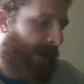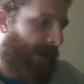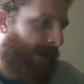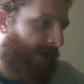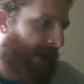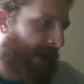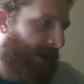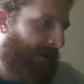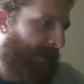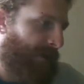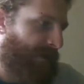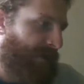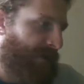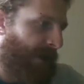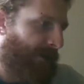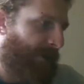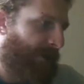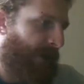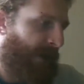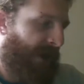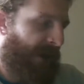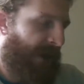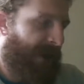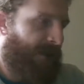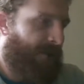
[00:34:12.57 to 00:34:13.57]
That will jump
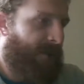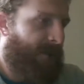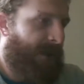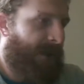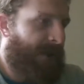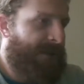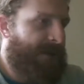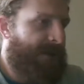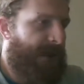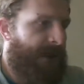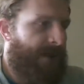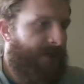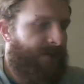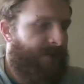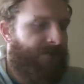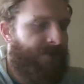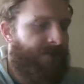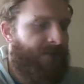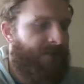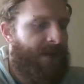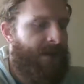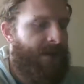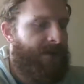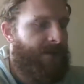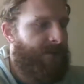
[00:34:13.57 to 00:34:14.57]
you out by 10
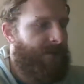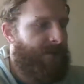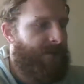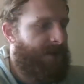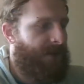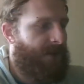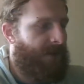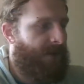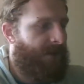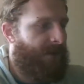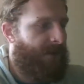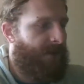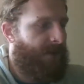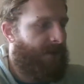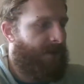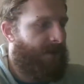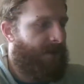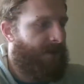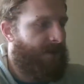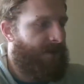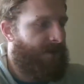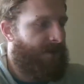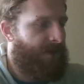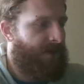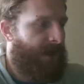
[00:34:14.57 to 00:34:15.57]
frames, and then
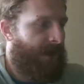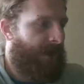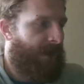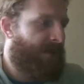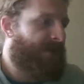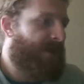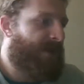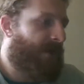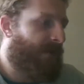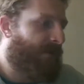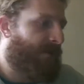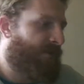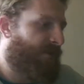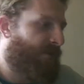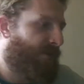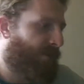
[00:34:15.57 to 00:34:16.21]
I'll just count out